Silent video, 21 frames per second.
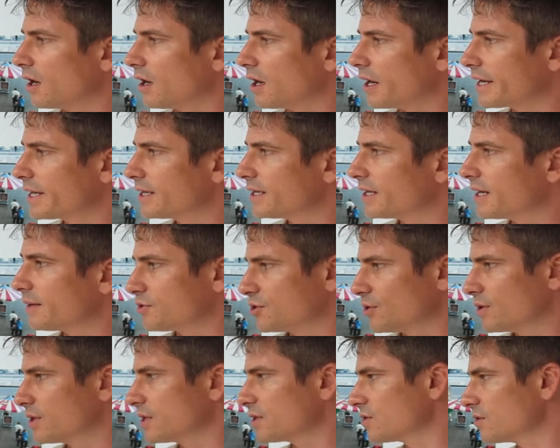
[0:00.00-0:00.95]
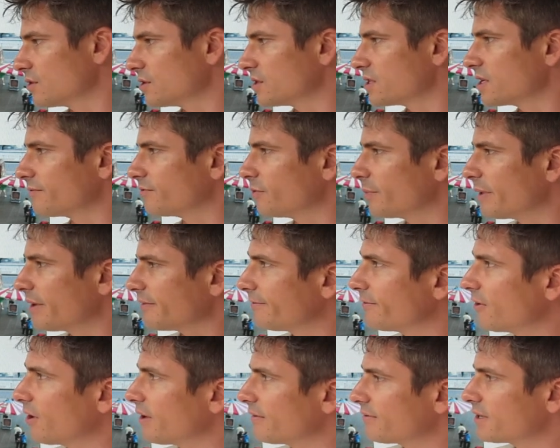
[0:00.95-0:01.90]
I ended up doing this sort of stuff for
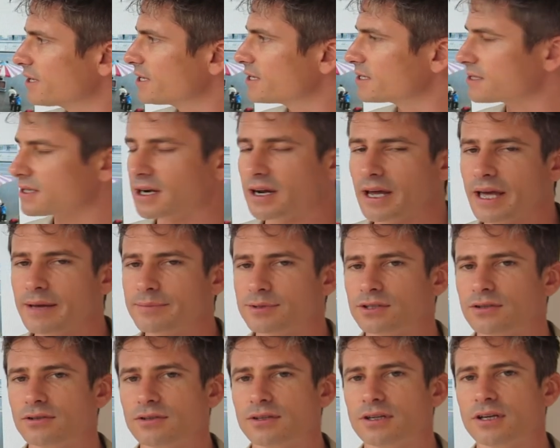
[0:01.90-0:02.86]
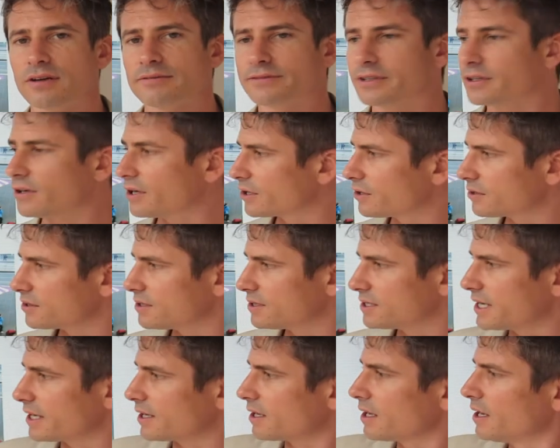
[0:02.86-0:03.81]
about 5 years, and I absolutely loved it. I got to
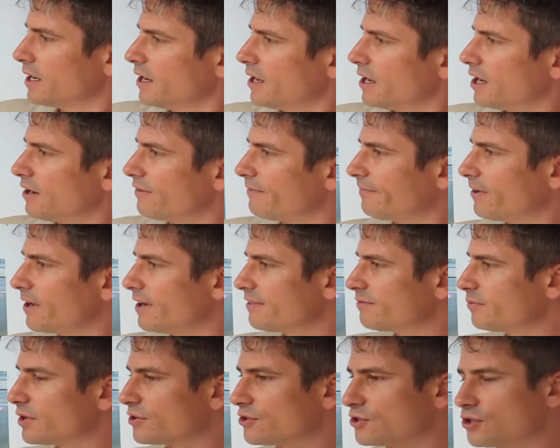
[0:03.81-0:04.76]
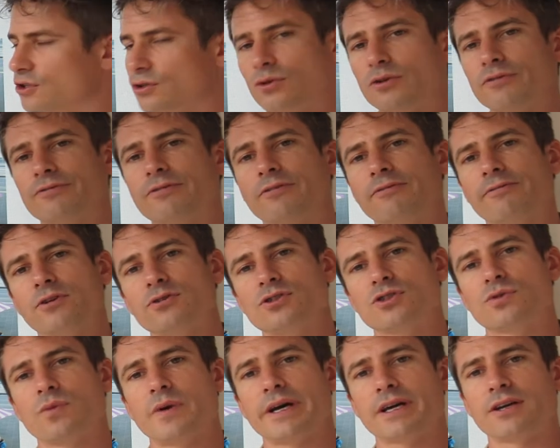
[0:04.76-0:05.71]
take a five-month tour for
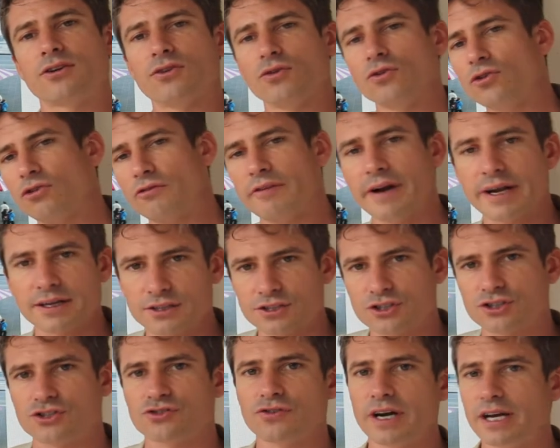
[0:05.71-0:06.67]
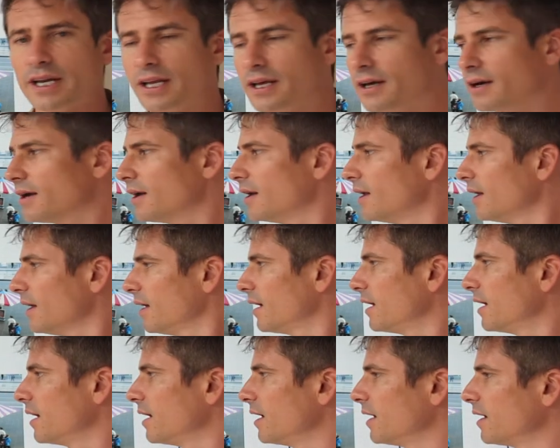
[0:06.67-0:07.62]
Volkswagen all around Australia.
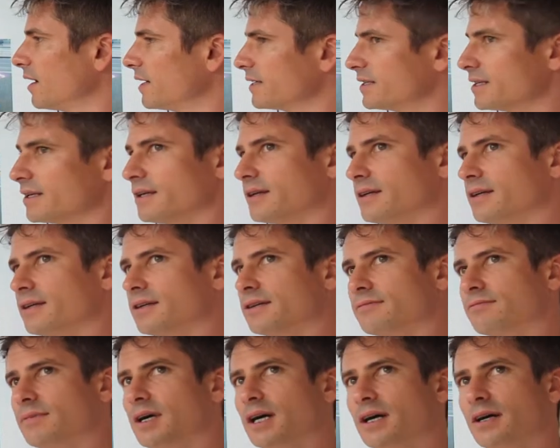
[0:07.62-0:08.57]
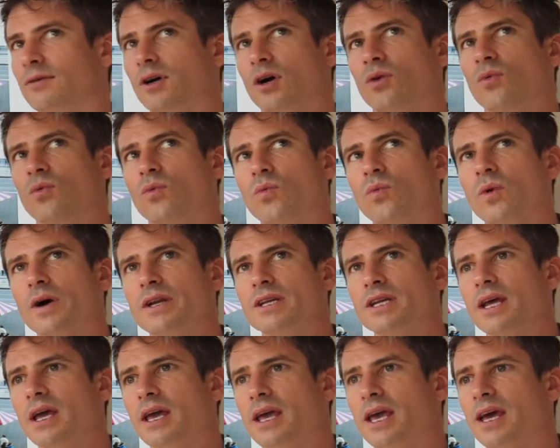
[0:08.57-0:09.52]
I did a
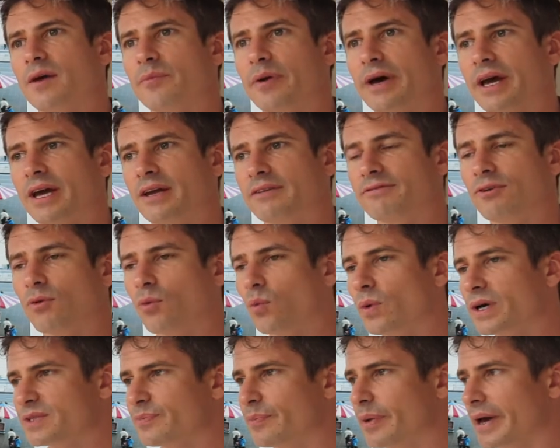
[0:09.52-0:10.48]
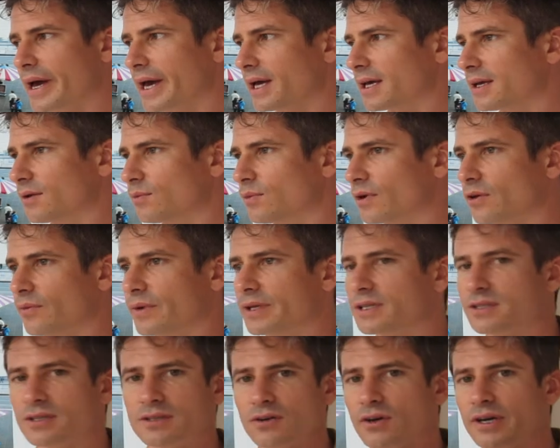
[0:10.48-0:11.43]
one-year campaign for Westpac, where I
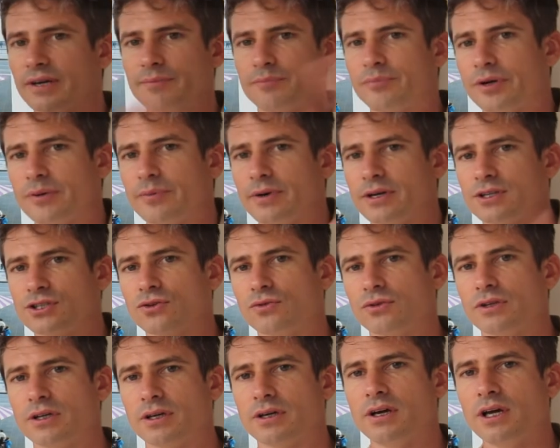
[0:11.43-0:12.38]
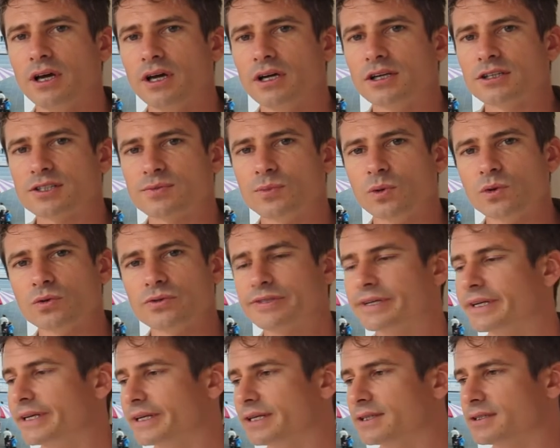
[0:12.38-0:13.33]
went to pretty much all the small
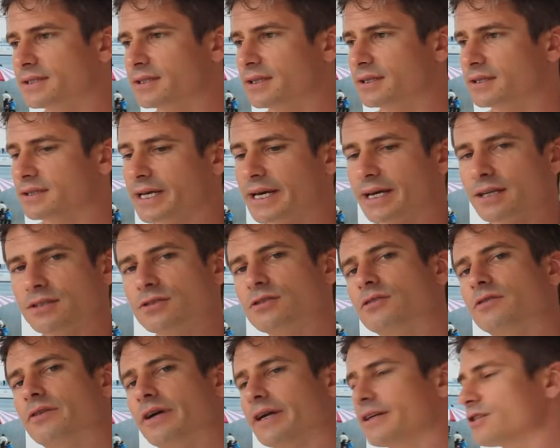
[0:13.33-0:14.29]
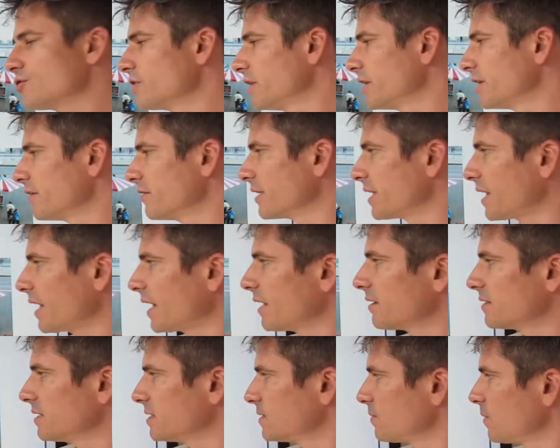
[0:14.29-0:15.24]
cities and towns throughout Australia
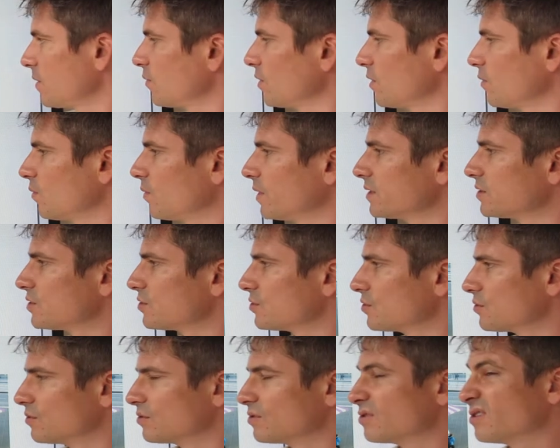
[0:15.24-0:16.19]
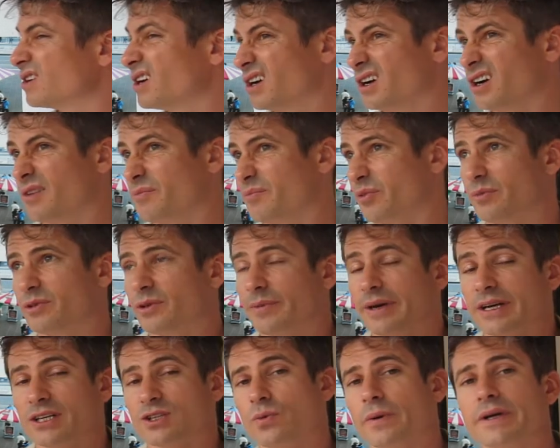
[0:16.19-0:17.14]
again. This one we went to probably
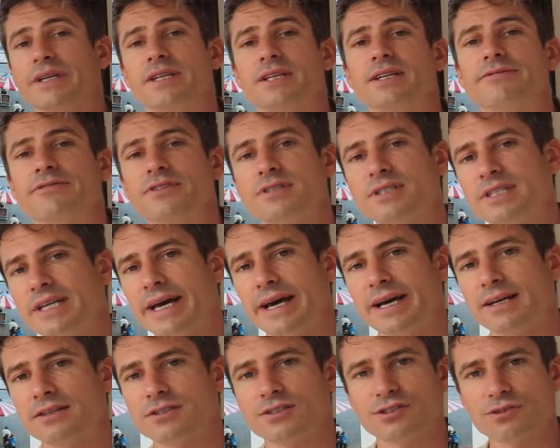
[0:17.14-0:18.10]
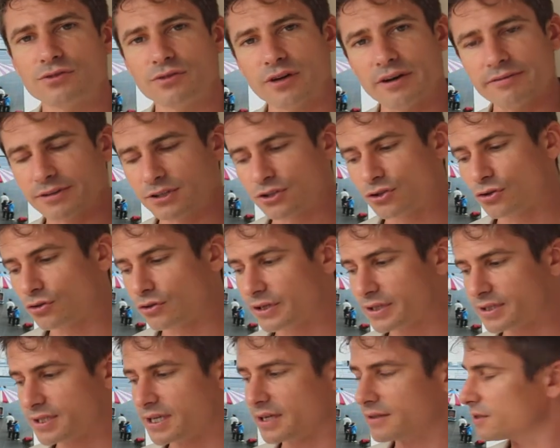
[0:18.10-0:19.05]
about 20 different towns throughout
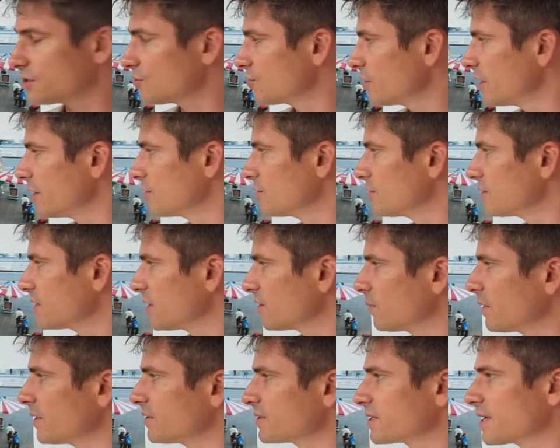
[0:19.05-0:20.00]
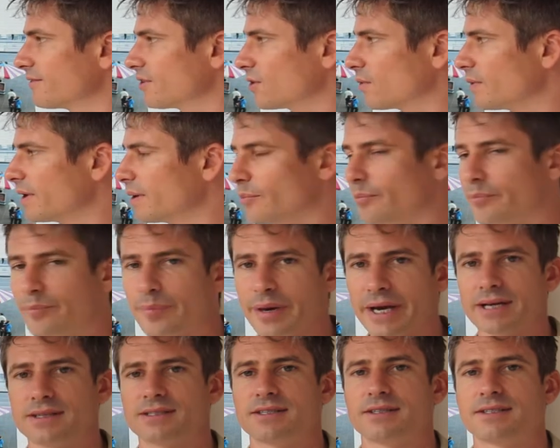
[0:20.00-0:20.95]
Victoria, South Australia, New South Wales, giving away
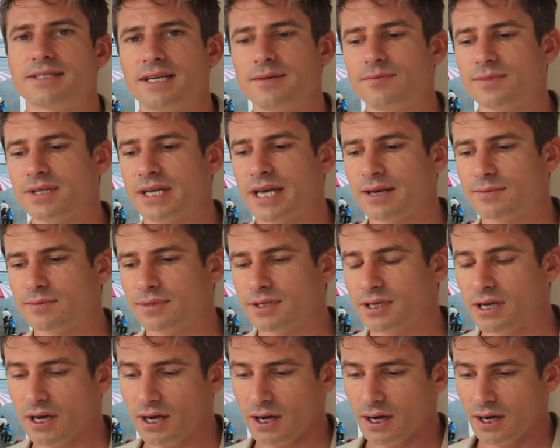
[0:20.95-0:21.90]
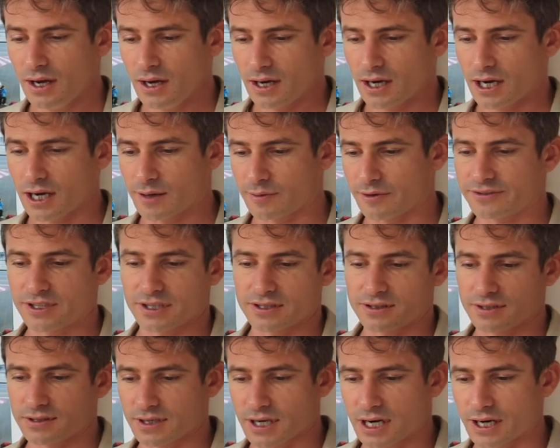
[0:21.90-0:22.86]
packets of Tim Tams. I've
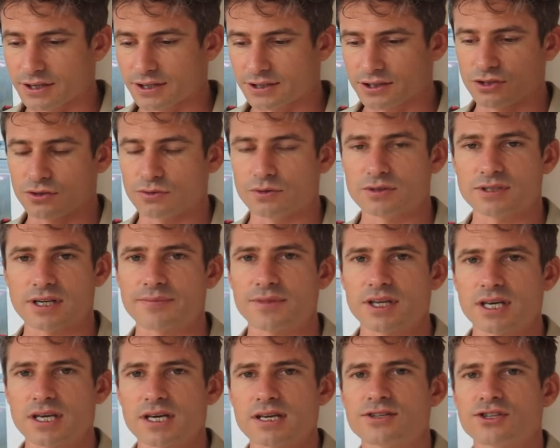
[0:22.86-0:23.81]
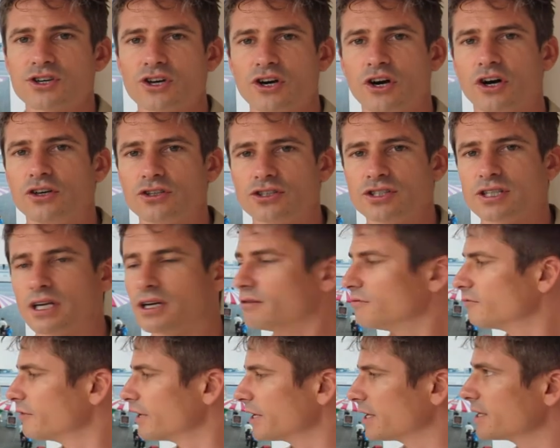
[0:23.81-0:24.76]
done other tours up the East Coast,
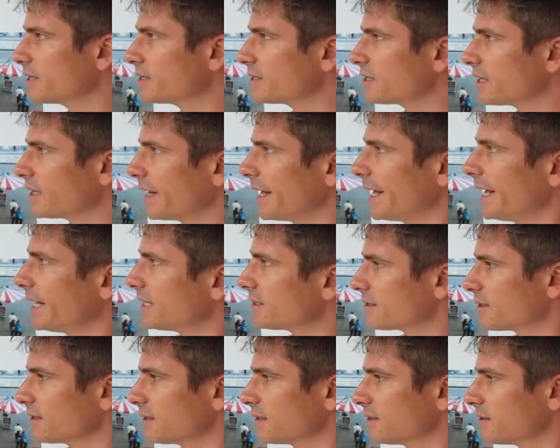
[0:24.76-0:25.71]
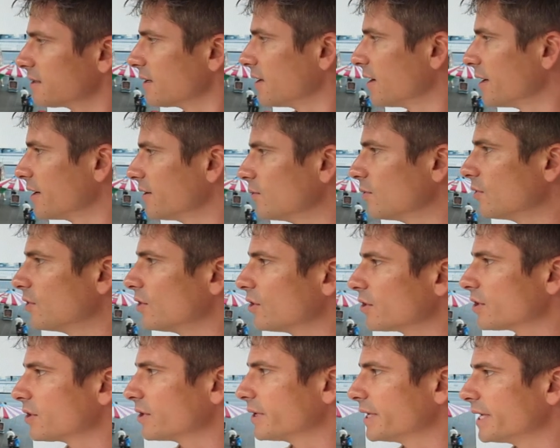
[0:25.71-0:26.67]
and it really is an excellent line of
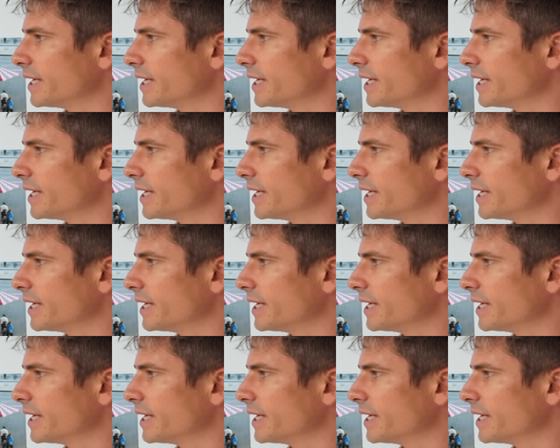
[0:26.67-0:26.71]
work.